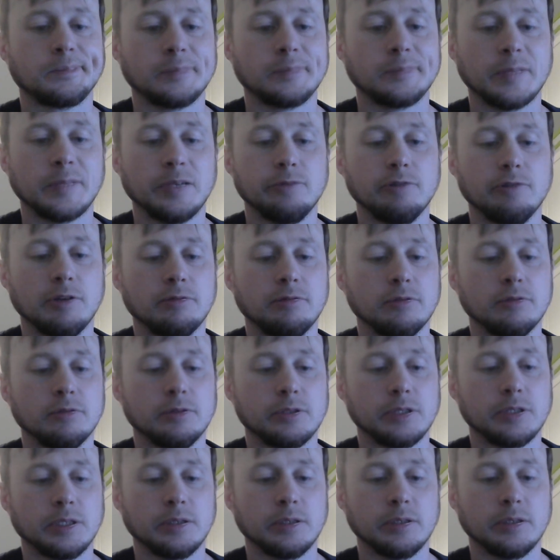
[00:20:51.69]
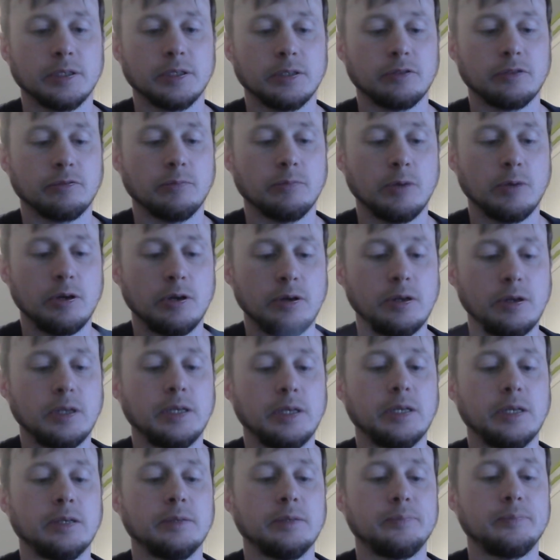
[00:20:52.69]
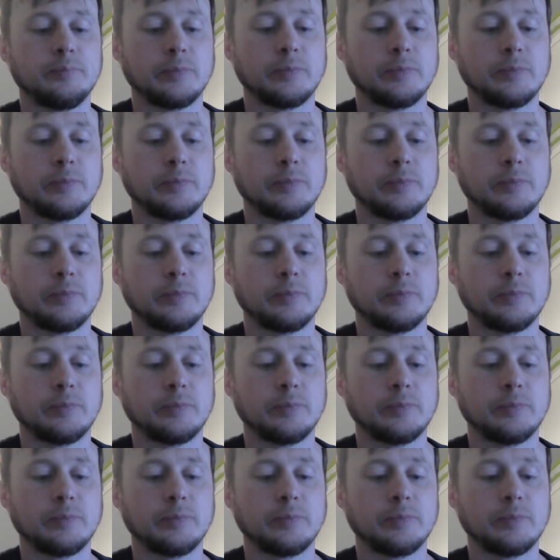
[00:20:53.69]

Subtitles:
and referencing things from earlier.